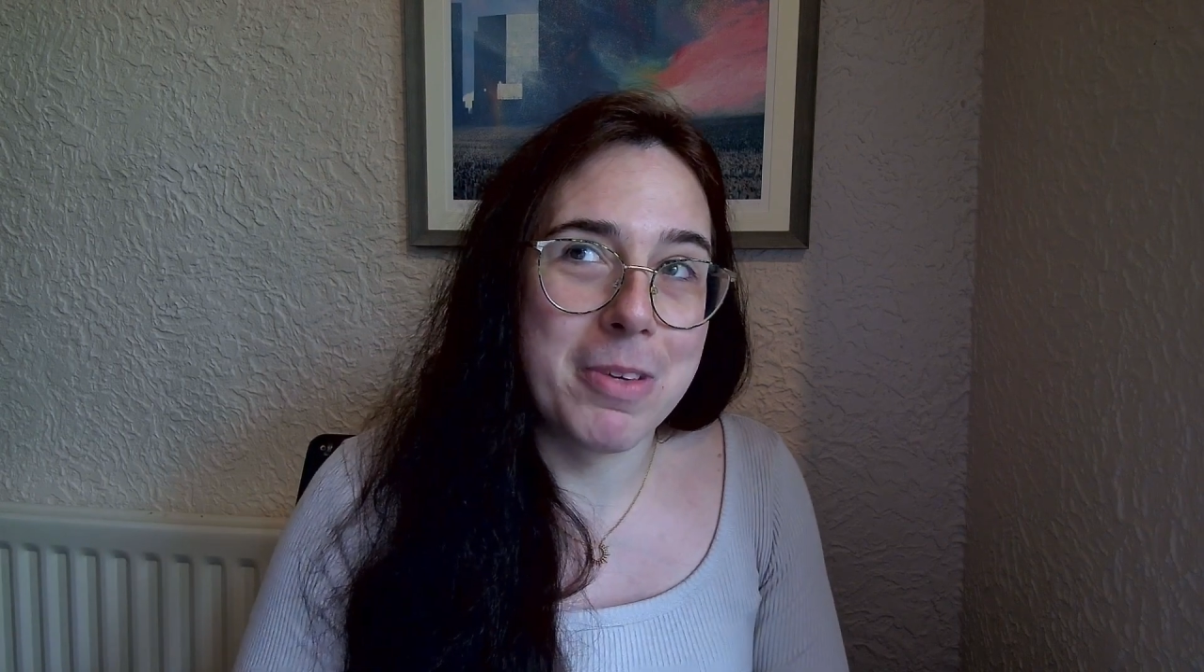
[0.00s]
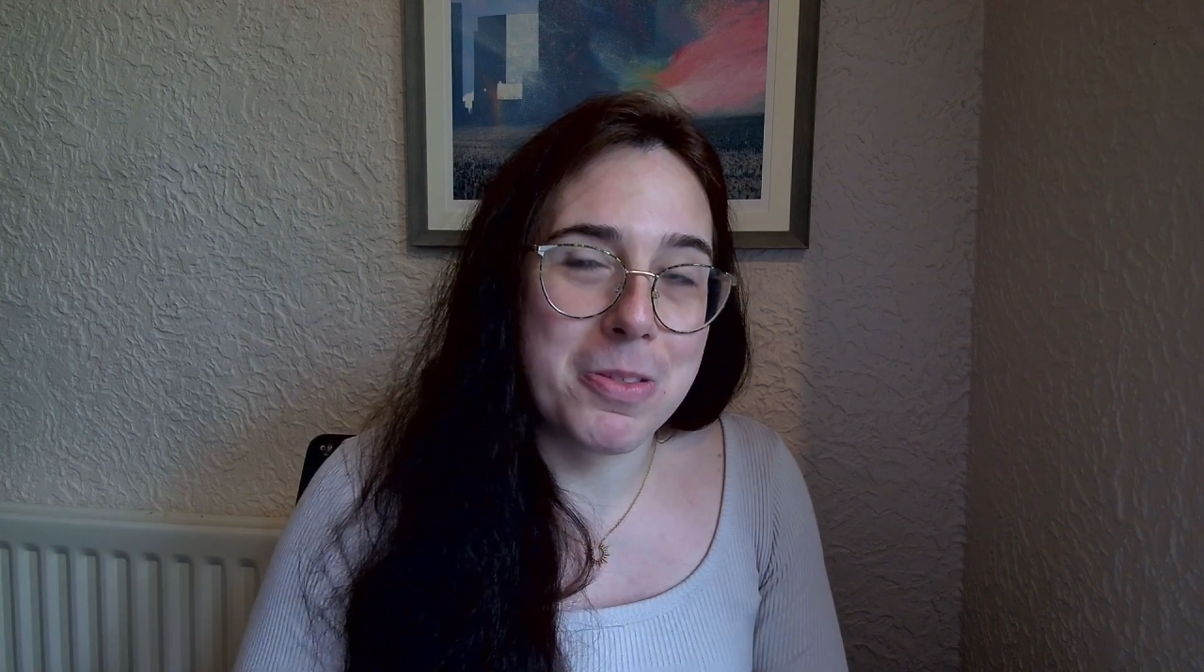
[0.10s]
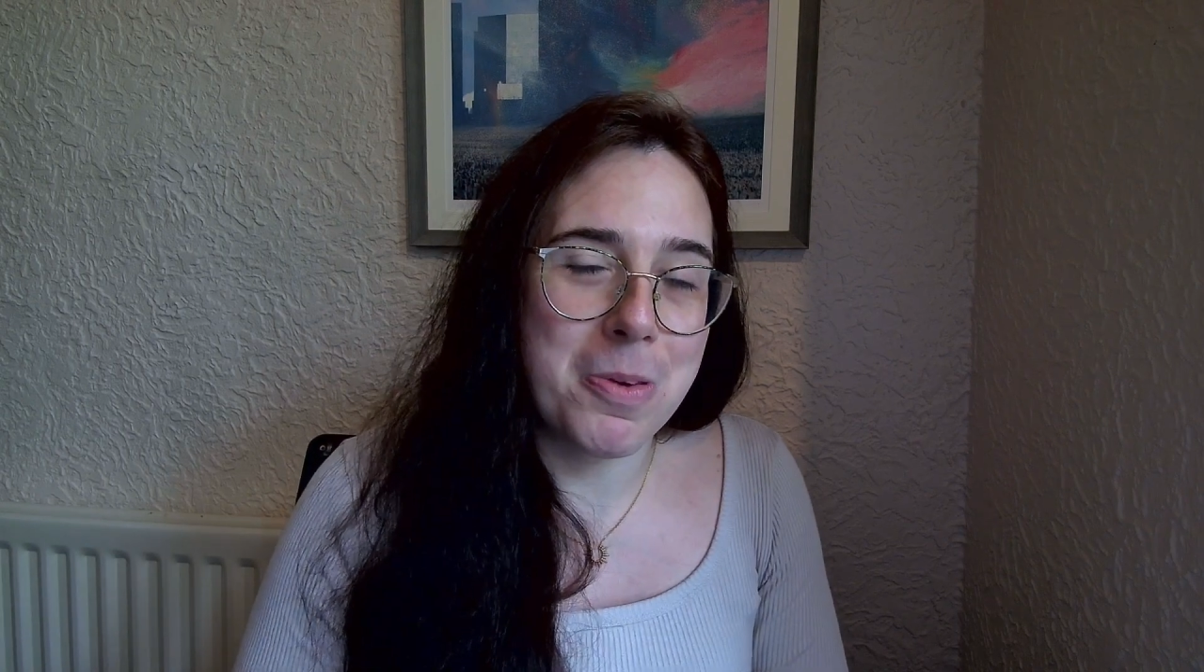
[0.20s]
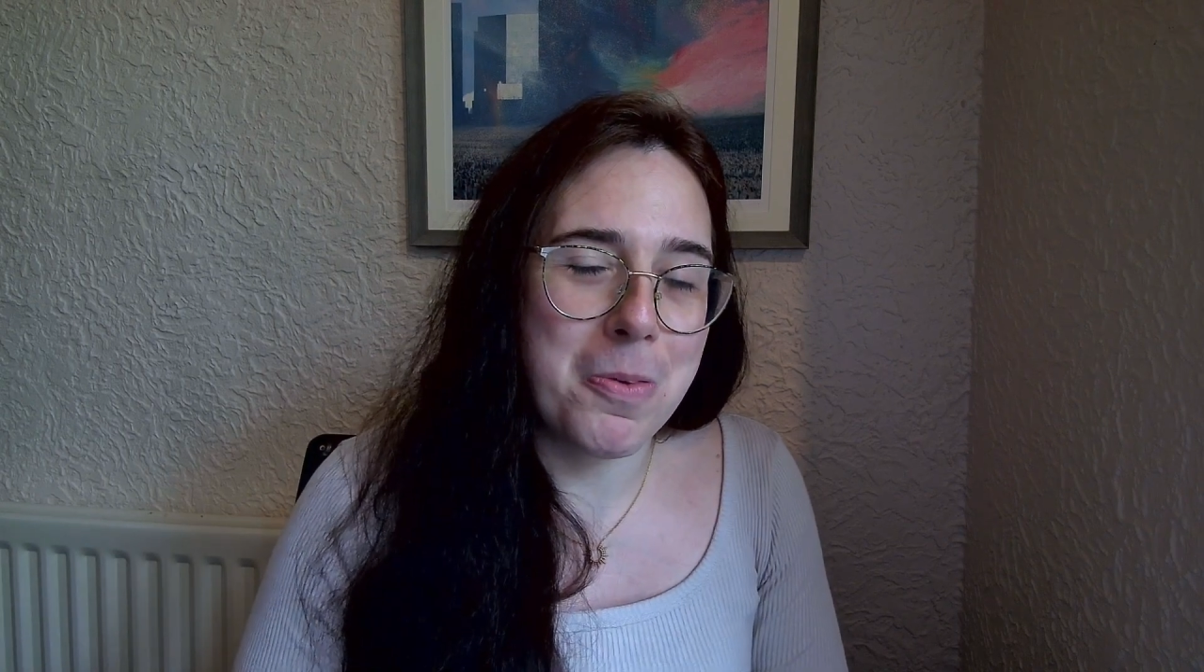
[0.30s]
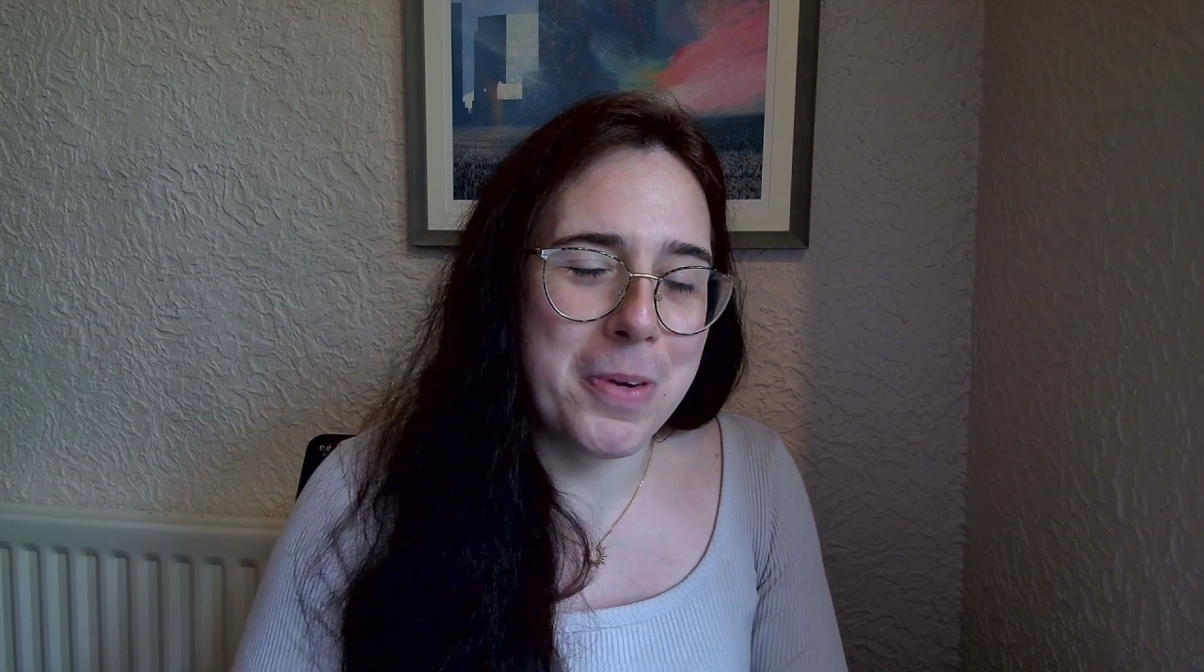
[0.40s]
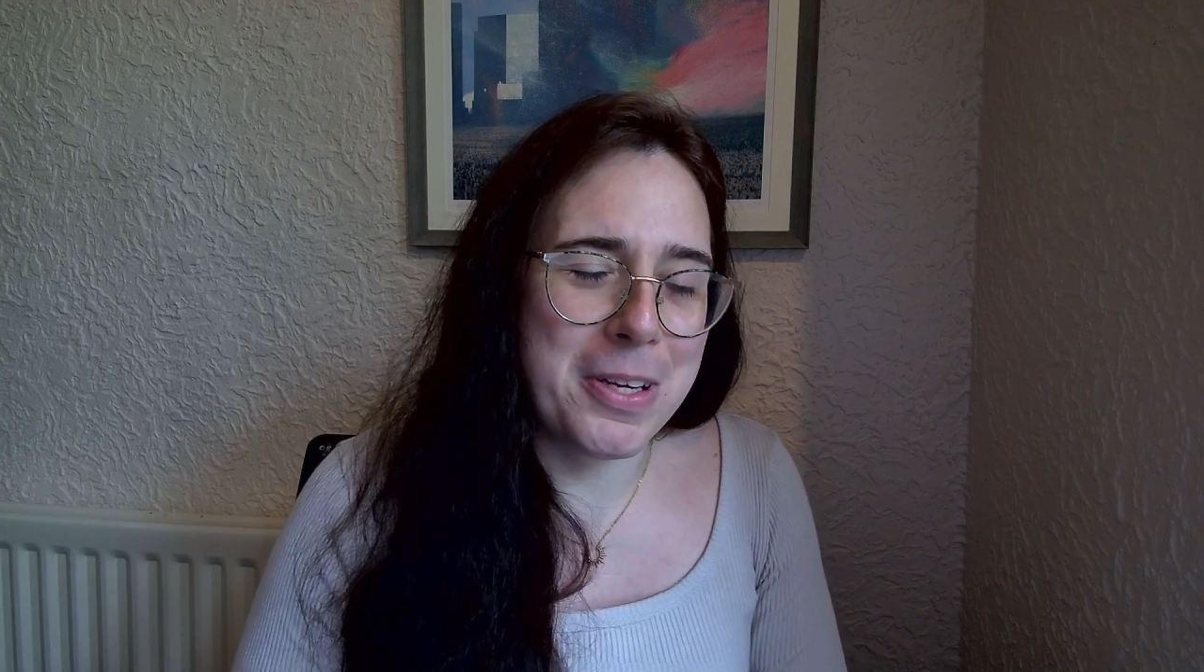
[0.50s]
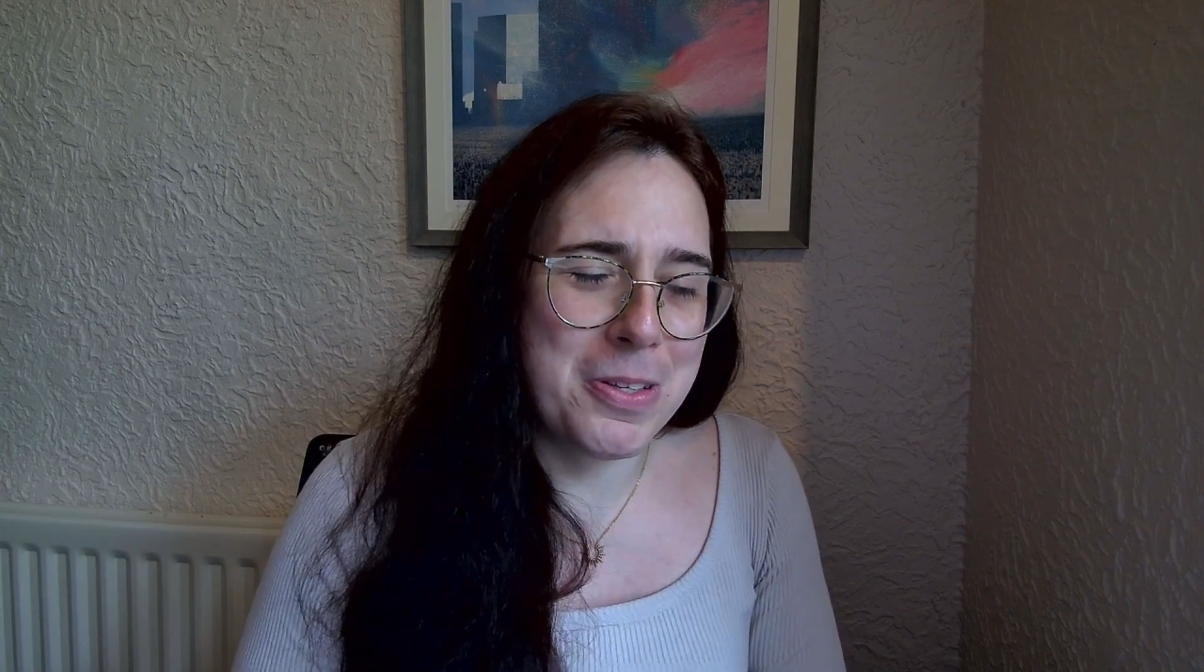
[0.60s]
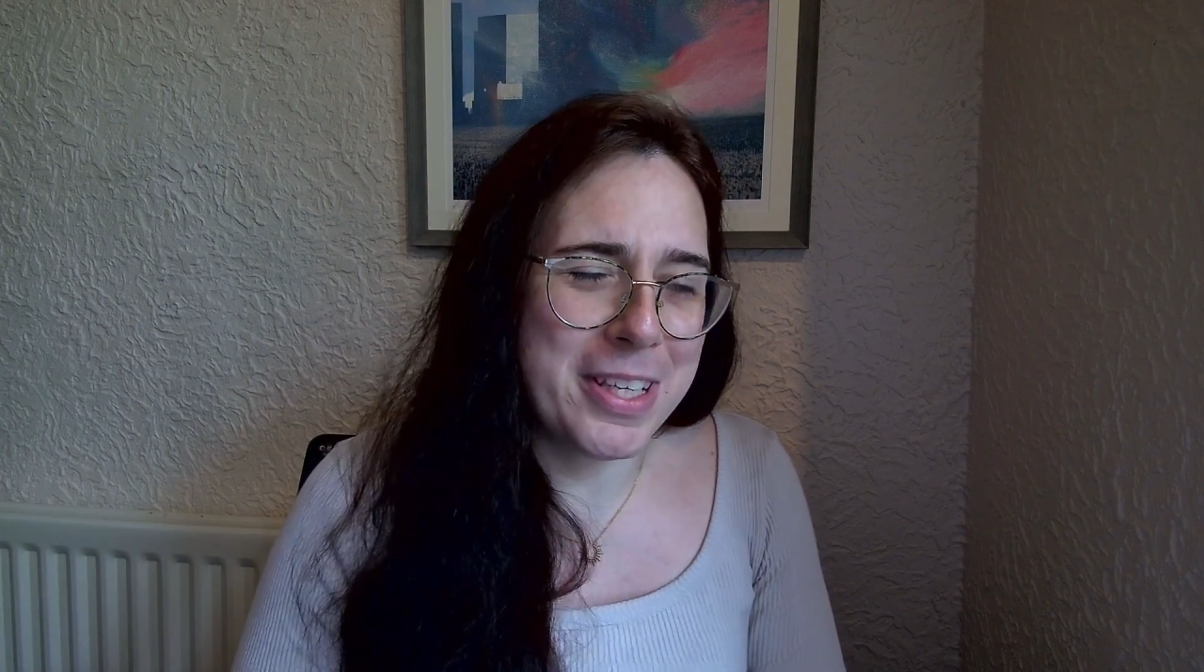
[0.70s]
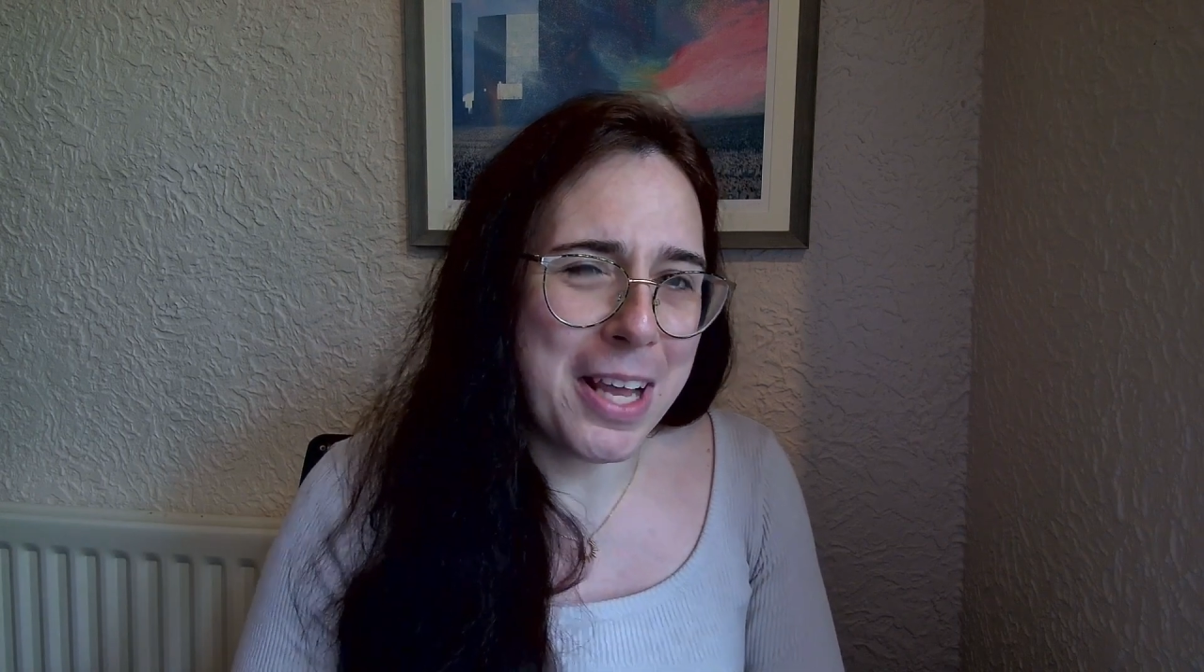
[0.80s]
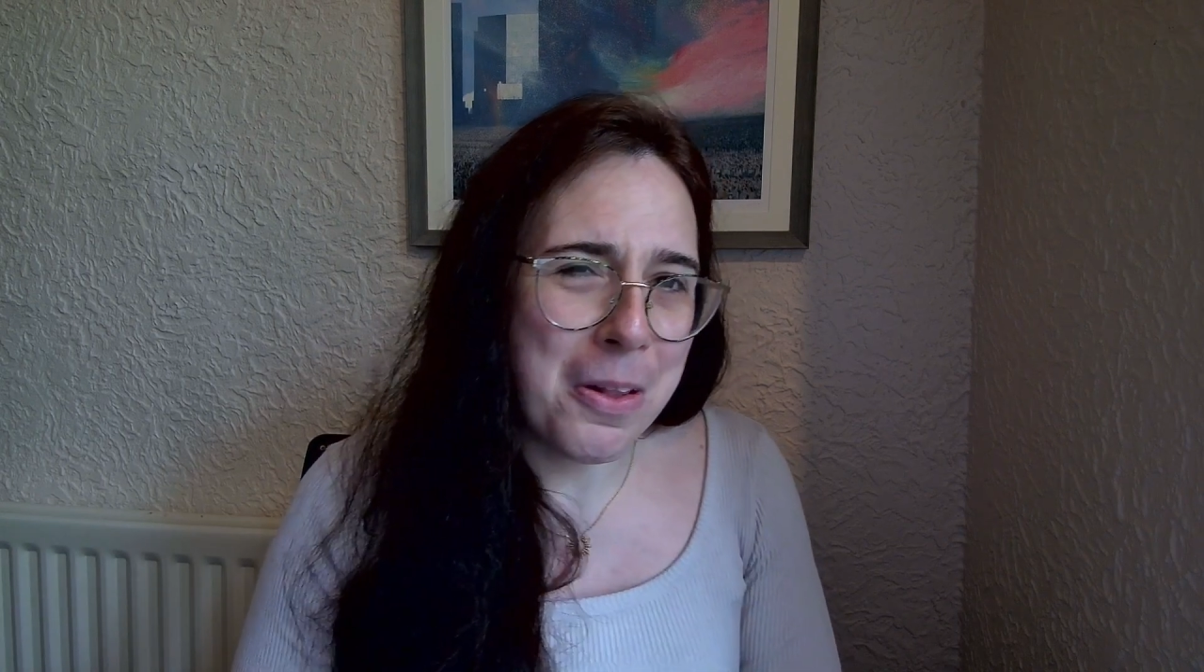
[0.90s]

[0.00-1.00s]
as well when I used to get